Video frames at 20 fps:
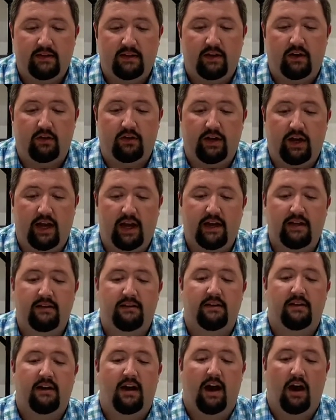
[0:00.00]

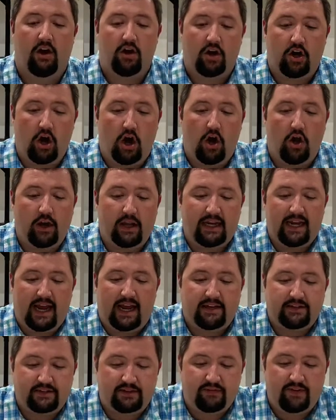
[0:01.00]
Okay? Our calling
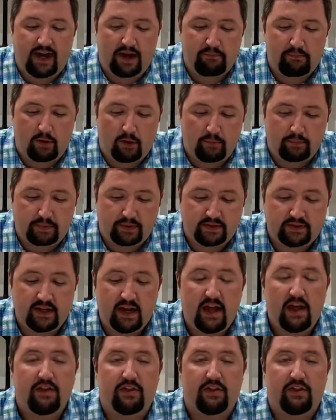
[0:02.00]
has divine purpose.